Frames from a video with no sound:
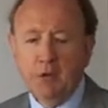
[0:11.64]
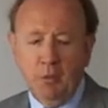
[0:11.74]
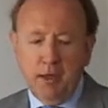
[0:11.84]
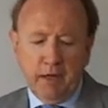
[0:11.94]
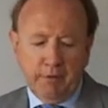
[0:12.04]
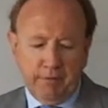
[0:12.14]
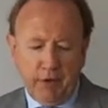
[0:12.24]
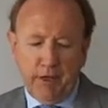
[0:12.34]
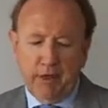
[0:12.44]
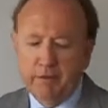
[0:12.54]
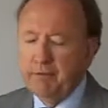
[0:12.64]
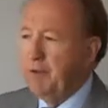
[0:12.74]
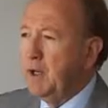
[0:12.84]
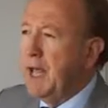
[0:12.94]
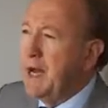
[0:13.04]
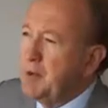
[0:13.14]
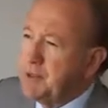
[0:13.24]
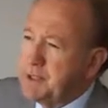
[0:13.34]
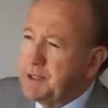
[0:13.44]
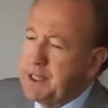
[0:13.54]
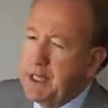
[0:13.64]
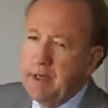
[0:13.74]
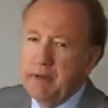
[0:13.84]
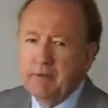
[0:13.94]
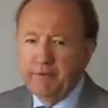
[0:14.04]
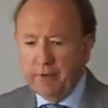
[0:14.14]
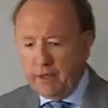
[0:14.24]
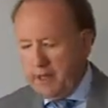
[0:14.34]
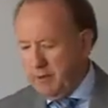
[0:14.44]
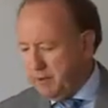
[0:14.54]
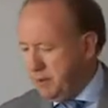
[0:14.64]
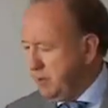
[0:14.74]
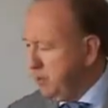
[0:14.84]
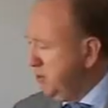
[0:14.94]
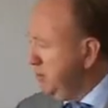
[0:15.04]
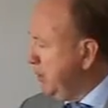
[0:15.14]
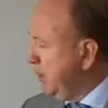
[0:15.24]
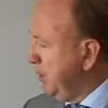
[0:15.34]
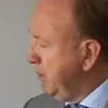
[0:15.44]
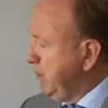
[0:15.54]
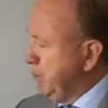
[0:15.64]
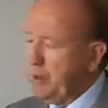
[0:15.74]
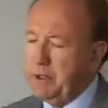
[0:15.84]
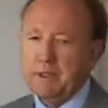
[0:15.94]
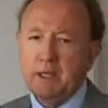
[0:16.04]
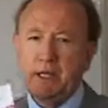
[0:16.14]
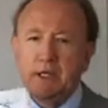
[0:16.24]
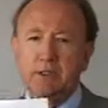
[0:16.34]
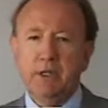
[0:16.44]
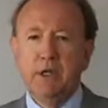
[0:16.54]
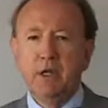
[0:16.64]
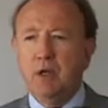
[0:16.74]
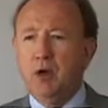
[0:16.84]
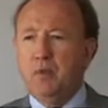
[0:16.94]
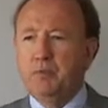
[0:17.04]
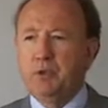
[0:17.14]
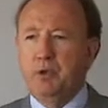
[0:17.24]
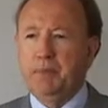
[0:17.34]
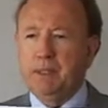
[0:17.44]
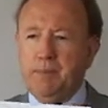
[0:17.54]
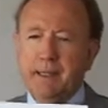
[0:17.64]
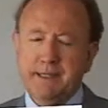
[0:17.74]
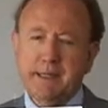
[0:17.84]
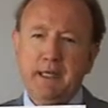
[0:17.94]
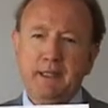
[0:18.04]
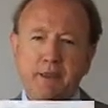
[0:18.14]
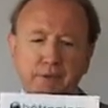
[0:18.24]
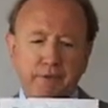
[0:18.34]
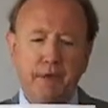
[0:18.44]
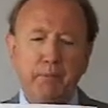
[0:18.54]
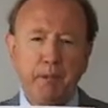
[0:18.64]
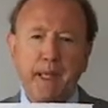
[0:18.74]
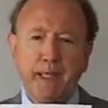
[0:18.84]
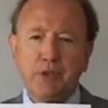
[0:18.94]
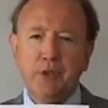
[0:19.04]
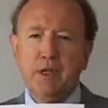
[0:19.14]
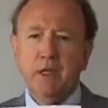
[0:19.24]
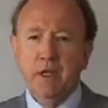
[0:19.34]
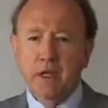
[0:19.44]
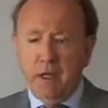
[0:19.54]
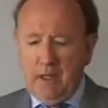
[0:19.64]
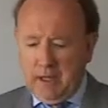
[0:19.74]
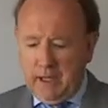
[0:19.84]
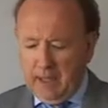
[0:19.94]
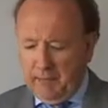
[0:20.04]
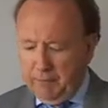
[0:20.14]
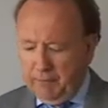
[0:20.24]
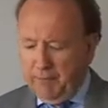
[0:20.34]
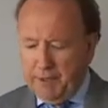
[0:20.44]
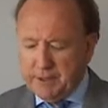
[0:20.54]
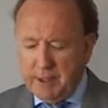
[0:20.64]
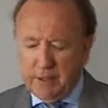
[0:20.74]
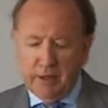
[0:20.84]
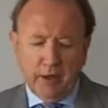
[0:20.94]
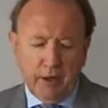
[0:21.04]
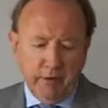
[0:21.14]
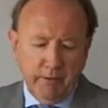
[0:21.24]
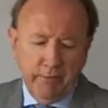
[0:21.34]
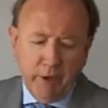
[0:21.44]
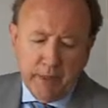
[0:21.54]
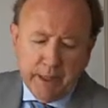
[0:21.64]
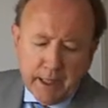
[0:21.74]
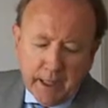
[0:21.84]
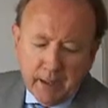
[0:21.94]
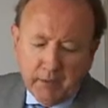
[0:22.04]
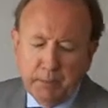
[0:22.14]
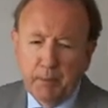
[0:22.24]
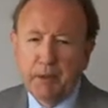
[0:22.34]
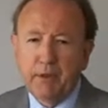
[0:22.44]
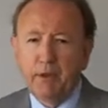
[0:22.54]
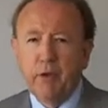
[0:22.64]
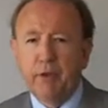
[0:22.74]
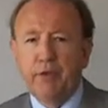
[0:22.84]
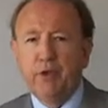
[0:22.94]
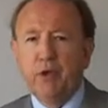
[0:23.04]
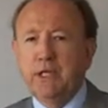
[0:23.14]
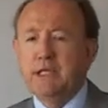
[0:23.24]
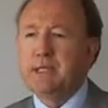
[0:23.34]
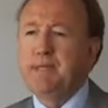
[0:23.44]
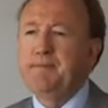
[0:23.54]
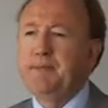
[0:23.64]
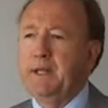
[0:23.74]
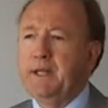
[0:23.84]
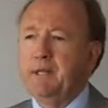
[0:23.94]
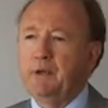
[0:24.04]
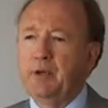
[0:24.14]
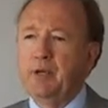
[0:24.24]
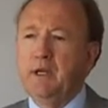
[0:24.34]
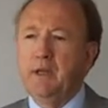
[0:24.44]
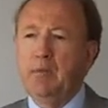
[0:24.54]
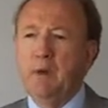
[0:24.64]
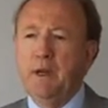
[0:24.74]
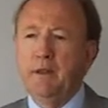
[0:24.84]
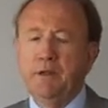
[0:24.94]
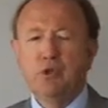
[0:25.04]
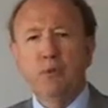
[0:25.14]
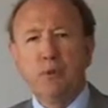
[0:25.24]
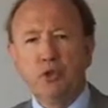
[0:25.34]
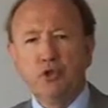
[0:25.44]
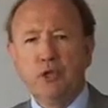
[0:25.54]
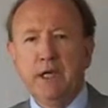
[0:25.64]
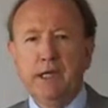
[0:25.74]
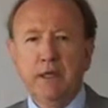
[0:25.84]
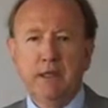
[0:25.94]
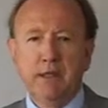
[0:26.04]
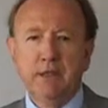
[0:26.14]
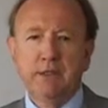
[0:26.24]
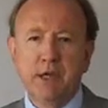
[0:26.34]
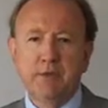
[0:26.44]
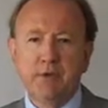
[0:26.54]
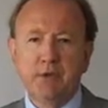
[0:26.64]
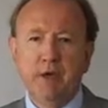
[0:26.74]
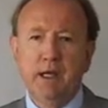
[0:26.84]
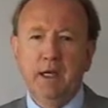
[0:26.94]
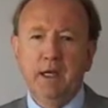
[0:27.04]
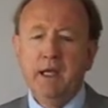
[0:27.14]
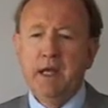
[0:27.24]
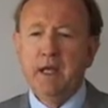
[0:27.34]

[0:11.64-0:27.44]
We are flying Phil Harris to town, and Phil Harris, as you probably got in the latest Hot Topics magazine, is front page. Fascinating guy, very young, probably early 30s. He's not only won the top auctioneer in South Australia,